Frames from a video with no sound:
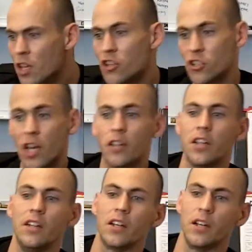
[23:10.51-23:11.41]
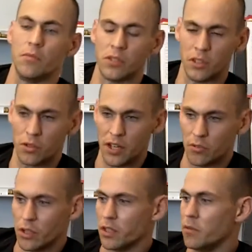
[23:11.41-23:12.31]
And there's another kid that comes and
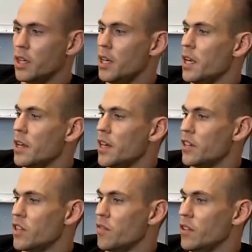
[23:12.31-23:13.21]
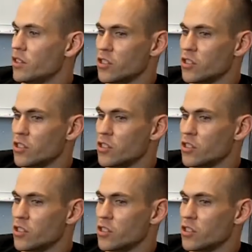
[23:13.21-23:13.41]
trains with him that is a